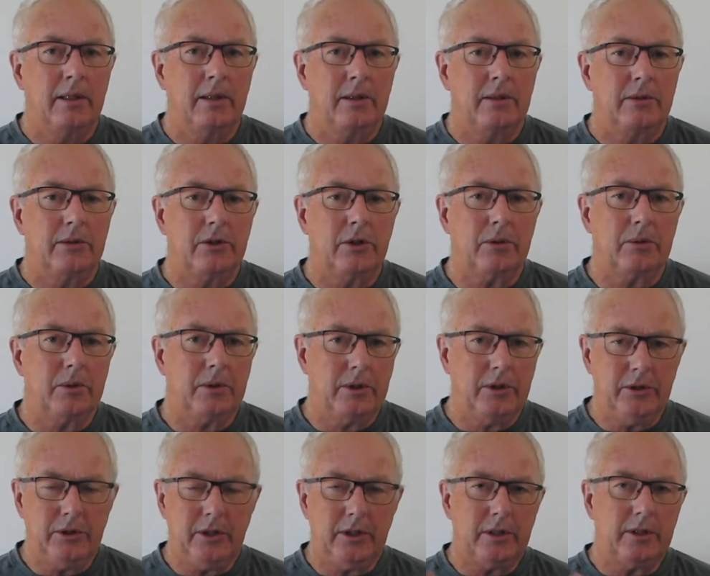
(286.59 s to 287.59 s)
So
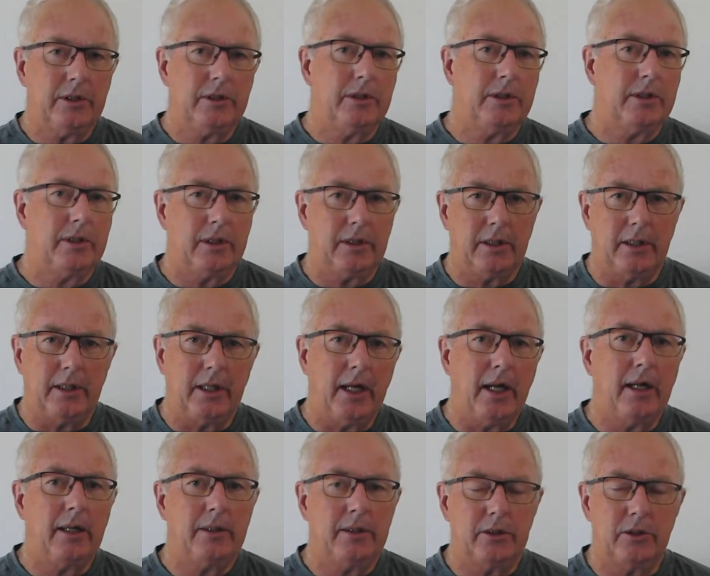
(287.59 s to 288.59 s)
using this
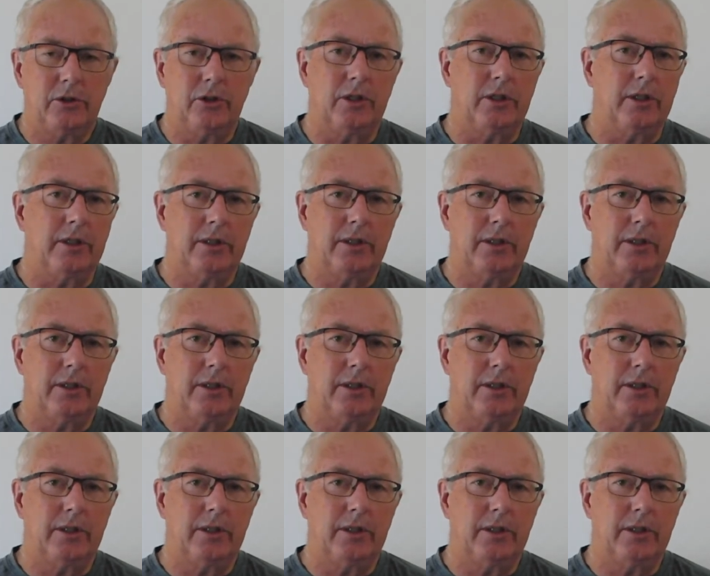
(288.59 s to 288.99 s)
analogy,